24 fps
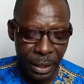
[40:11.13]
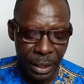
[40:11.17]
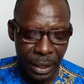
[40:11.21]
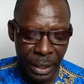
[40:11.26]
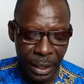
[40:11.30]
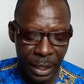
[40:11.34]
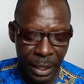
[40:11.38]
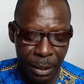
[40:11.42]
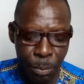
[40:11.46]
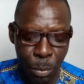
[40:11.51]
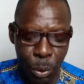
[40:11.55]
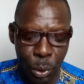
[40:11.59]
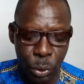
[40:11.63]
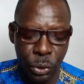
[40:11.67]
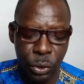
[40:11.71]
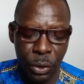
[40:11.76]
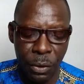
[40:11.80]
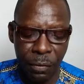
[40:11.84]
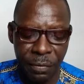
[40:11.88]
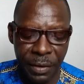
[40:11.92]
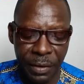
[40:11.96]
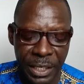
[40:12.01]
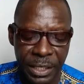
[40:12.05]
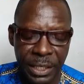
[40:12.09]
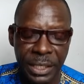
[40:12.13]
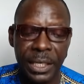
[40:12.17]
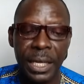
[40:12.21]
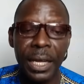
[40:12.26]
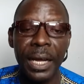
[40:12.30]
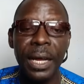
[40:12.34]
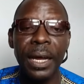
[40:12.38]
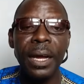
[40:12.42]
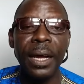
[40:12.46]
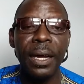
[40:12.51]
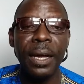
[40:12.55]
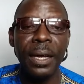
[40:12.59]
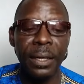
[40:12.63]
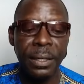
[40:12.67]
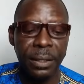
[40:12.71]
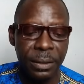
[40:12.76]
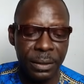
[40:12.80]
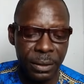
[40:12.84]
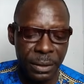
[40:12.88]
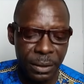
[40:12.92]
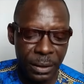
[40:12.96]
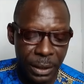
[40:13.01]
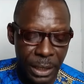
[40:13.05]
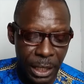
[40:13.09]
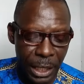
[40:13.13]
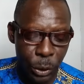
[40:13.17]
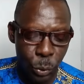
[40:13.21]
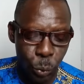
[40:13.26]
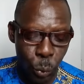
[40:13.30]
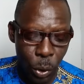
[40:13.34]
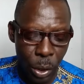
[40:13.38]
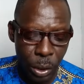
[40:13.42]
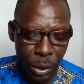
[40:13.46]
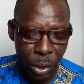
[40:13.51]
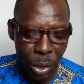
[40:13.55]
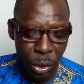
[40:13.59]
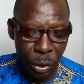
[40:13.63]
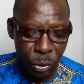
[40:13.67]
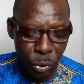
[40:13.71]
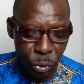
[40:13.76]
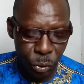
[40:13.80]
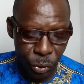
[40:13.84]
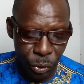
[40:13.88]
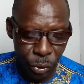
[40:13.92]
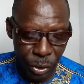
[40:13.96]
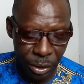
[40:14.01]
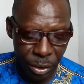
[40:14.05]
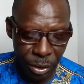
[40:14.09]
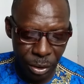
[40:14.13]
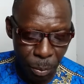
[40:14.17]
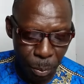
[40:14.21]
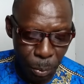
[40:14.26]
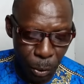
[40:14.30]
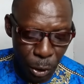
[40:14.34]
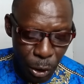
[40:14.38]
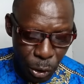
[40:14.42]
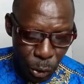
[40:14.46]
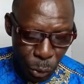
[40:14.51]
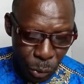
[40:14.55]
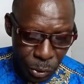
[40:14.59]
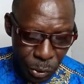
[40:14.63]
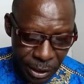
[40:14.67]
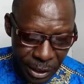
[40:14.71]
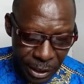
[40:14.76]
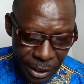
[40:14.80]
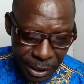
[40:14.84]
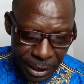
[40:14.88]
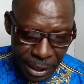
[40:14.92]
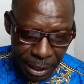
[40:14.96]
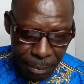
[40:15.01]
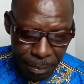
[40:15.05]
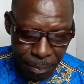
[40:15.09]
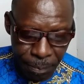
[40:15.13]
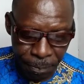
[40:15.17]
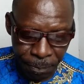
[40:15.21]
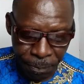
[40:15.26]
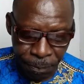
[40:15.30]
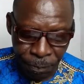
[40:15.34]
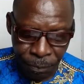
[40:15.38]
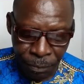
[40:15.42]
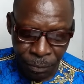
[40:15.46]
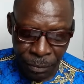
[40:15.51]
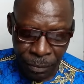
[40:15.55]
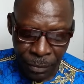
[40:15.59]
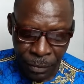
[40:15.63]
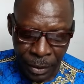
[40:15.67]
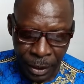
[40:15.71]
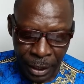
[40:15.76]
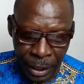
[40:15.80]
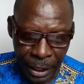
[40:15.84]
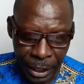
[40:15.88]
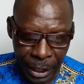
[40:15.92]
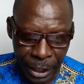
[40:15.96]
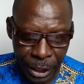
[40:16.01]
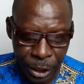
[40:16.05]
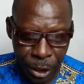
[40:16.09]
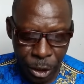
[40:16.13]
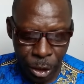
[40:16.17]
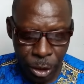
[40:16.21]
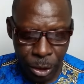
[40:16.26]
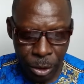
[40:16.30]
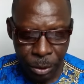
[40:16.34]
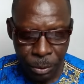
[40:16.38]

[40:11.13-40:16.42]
in most of these third world countries or political system is